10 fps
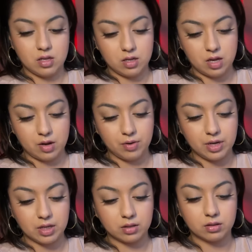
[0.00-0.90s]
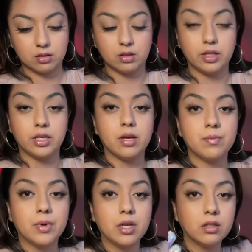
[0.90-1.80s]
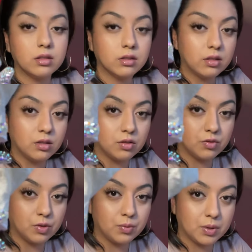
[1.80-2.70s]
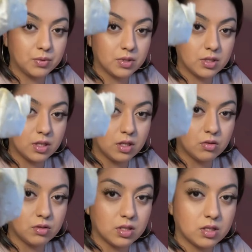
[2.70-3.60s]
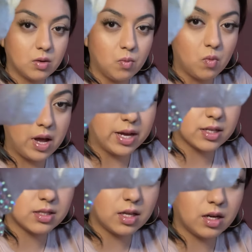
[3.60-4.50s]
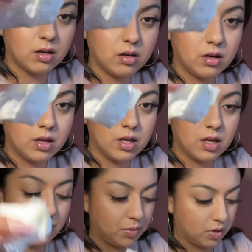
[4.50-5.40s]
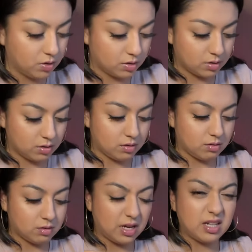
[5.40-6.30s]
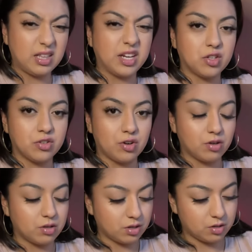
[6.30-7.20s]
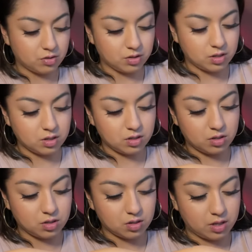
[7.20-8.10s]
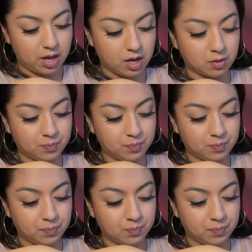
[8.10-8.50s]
Yeah, I already cleaned it, but I don't know if you'll be able to see. You see some wax there, but there's kind of like dirt. So this is just like,